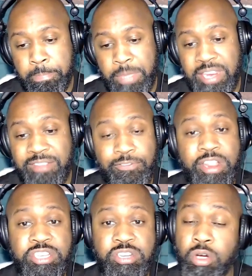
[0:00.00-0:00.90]

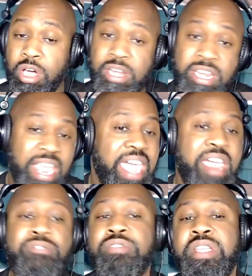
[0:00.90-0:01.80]
infringing on
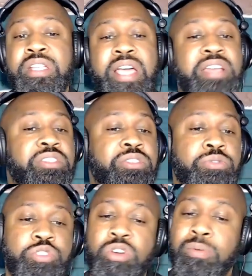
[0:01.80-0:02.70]
every
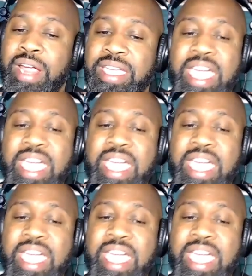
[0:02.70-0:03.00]
constitutional right,